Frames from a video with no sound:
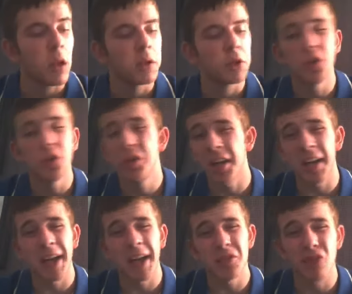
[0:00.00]
you're
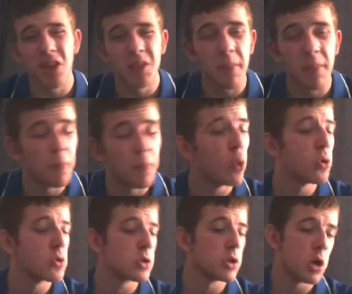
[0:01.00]
gonna have to run them up the
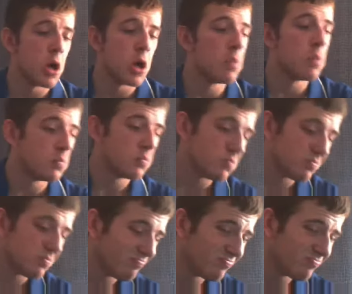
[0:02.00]
board.
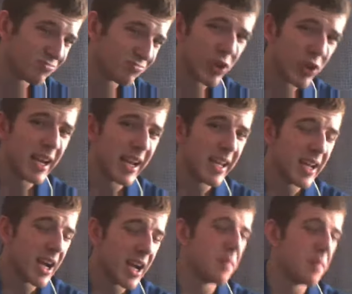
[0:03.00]
Really,
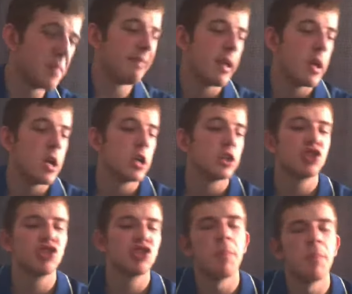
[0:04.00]
I mean,
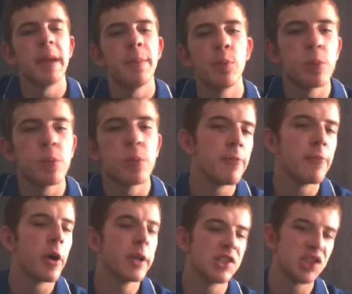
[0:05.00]
some people would
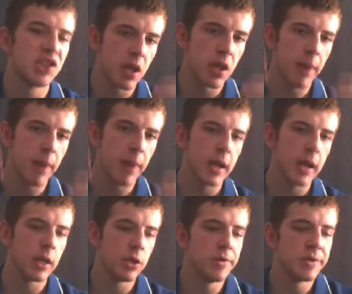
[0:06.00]
advise sitting back
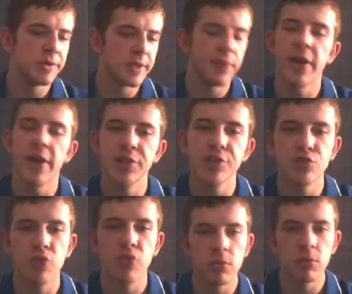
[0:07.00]
and using their vengeance
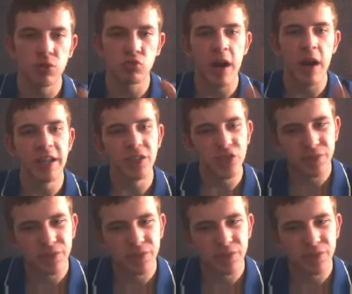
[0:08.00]
rounds at range.